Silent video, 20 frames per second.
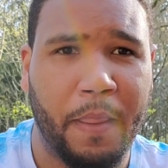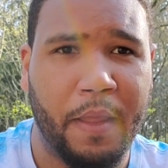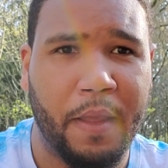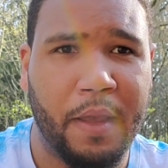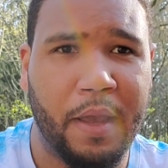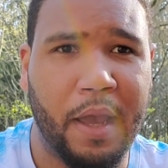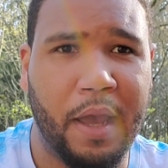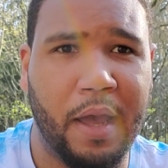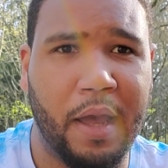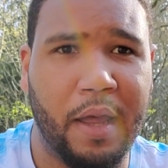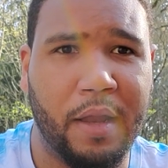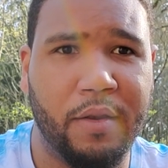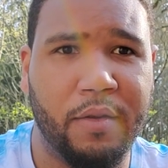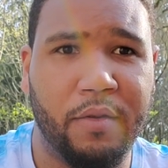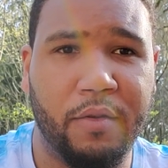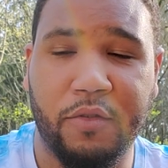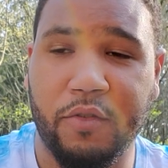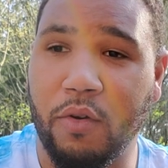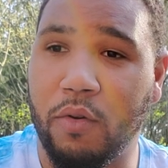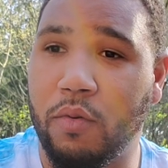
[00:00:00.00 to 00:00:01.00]
And
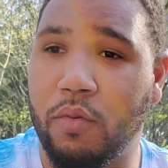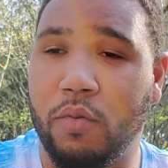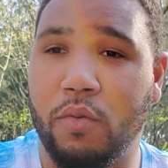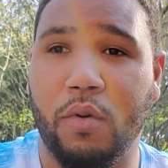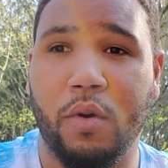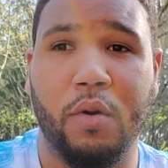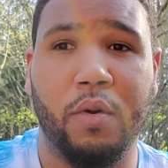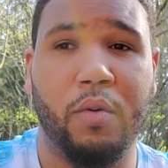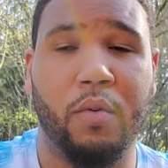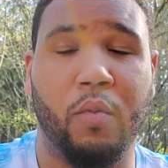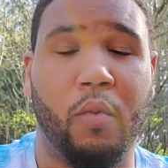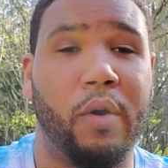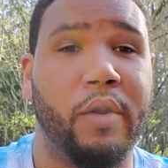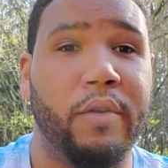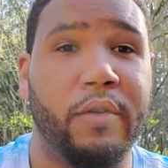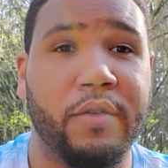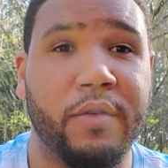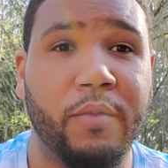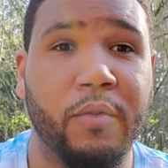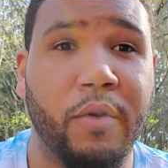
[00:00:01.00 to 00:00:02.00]
so what are
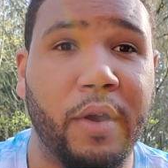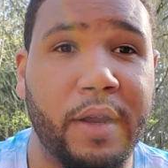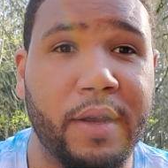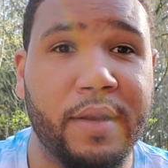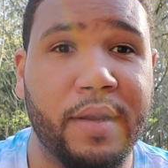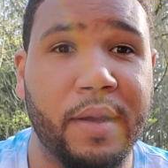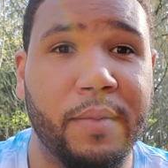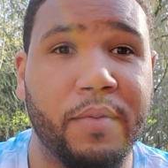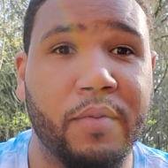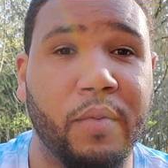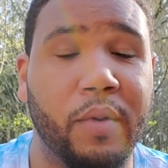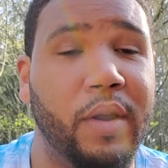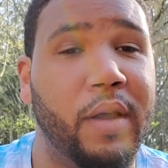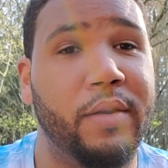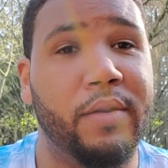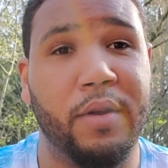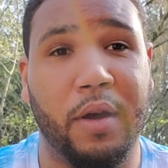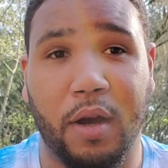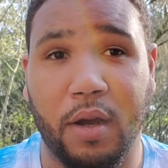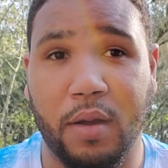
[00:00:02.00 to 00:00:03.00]
some great tips when I
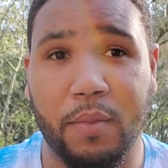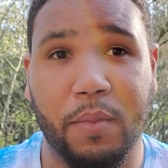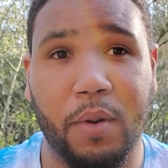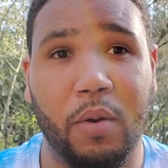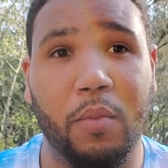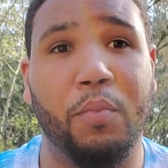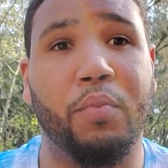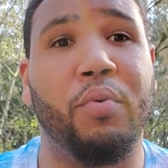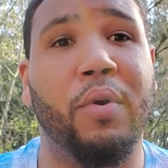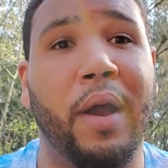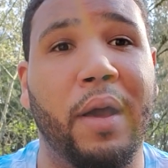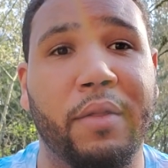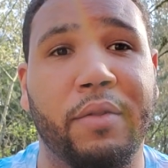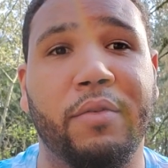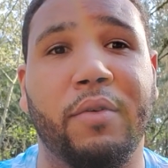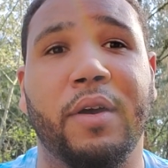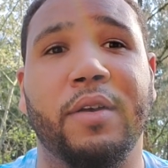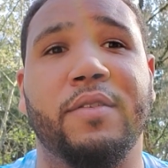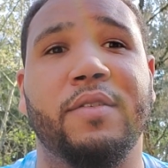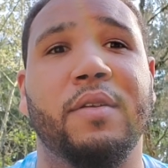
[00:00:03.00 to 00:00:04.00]
talk about breath?
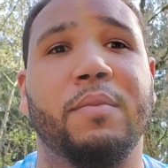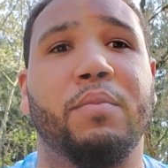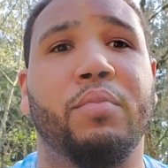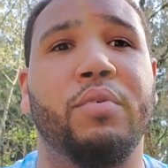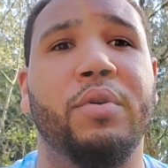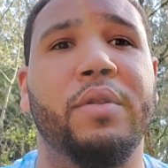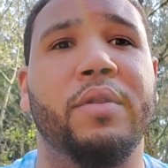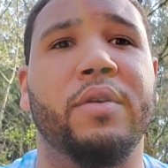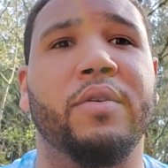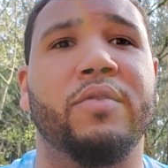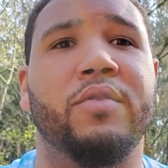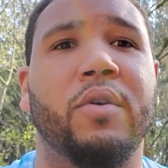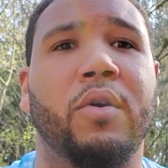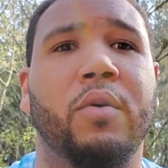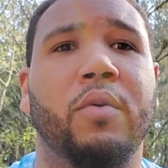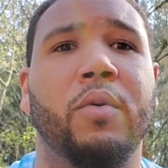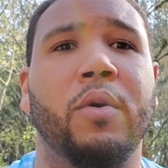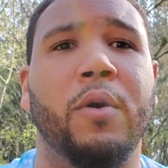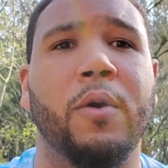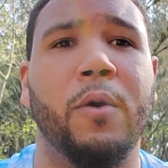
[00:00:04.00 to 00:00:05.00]
So I said breathing.
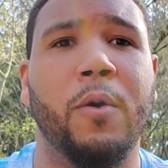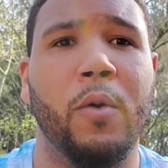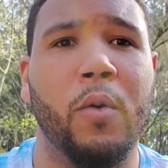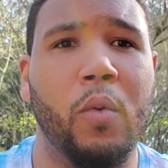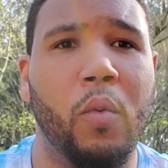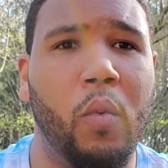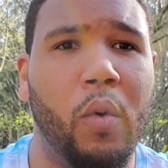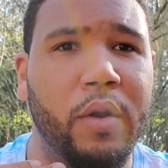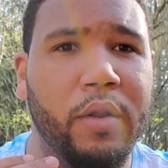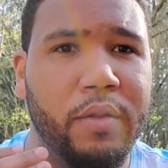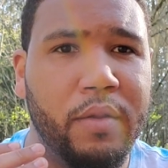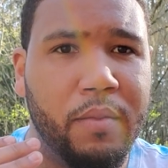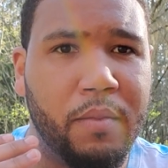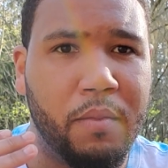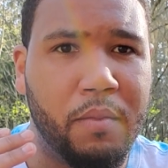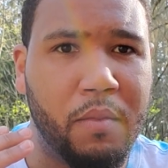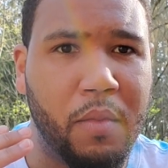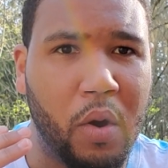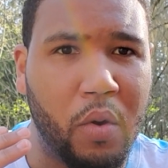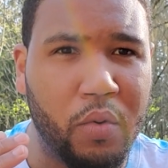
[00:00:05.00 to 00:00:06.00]
So one of the
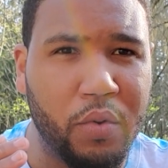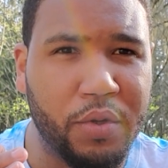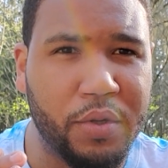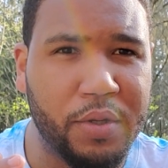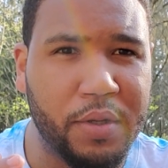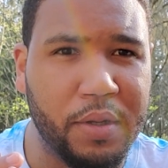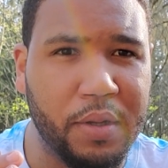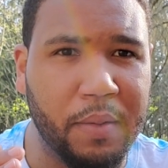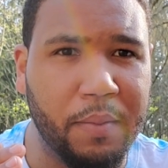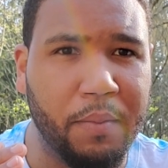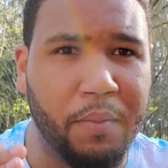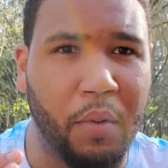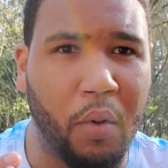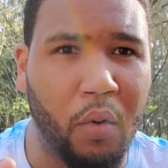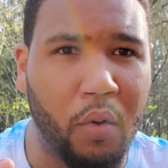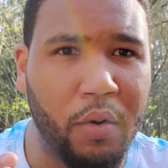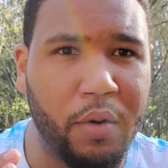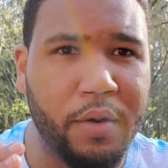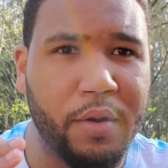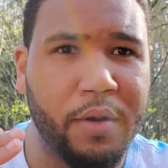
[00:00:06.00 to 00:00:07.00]
most
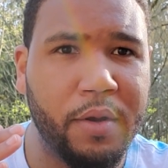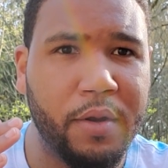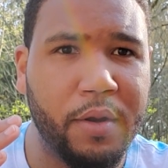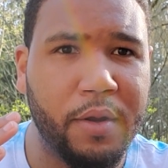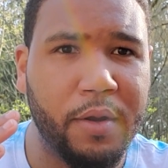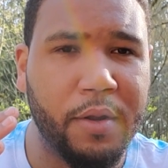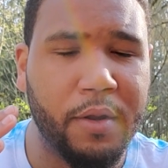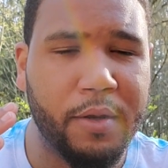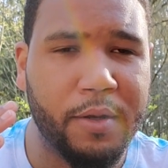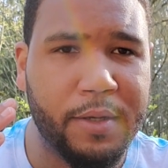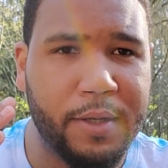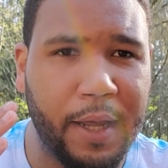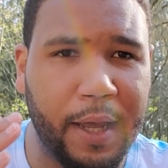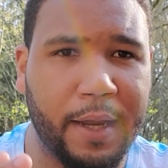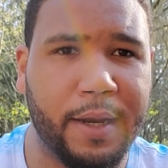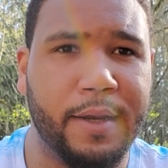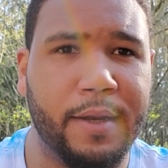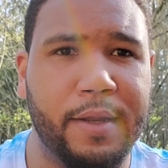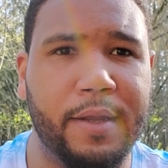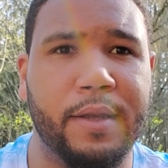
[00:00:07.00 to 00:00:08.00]
important
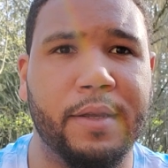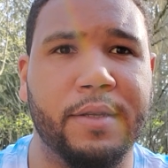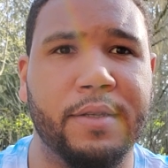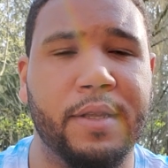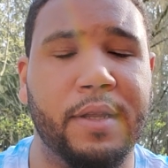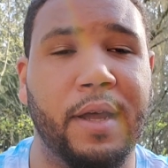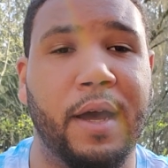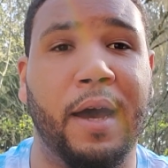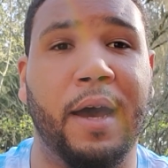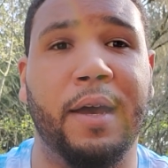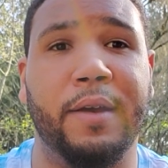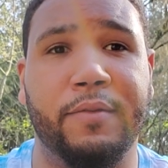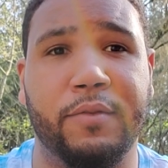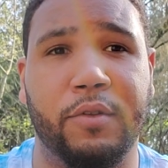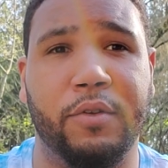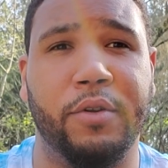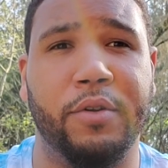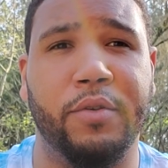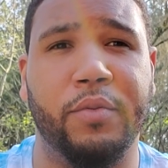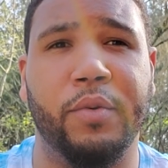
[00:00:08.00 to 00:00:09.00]
techniques that I've
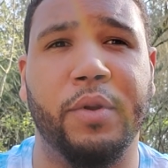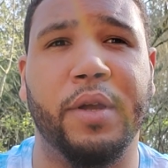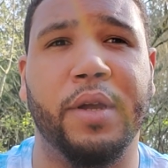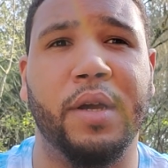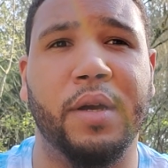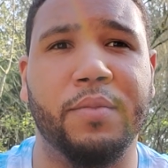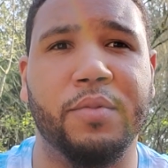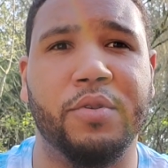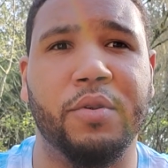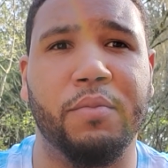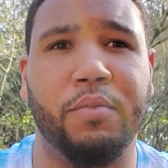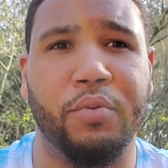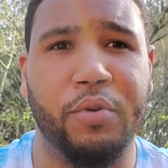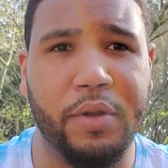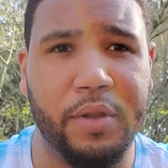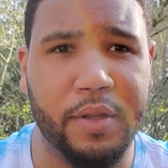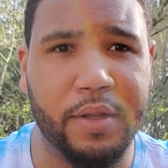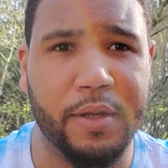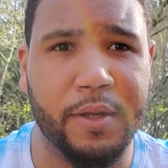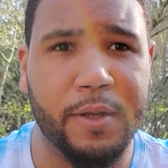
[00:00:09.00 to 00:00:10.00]
learned when it comes to
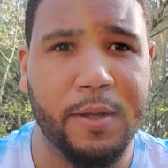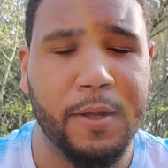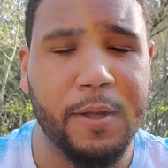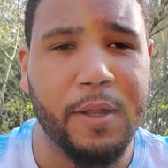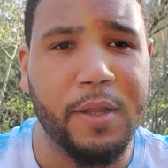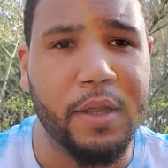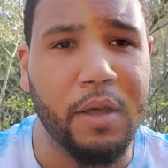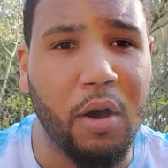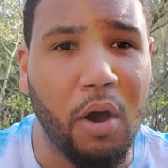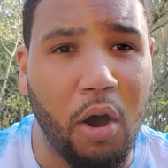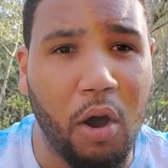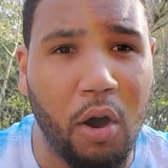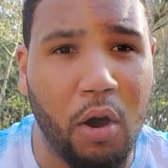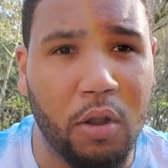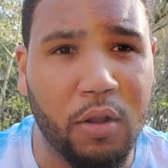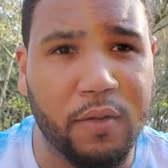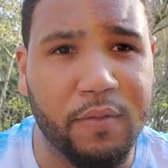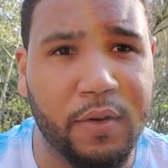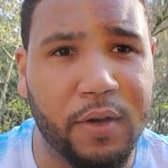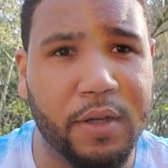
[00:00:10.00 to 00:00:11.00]
breathing that
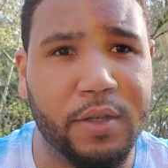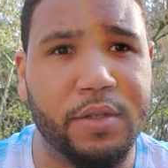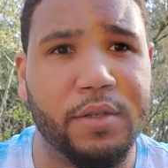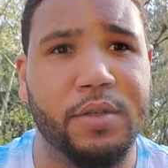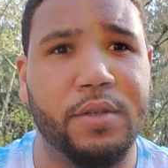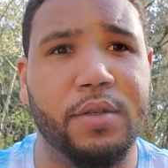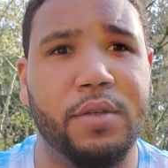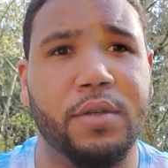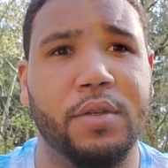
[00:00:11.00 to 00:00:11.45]
all of us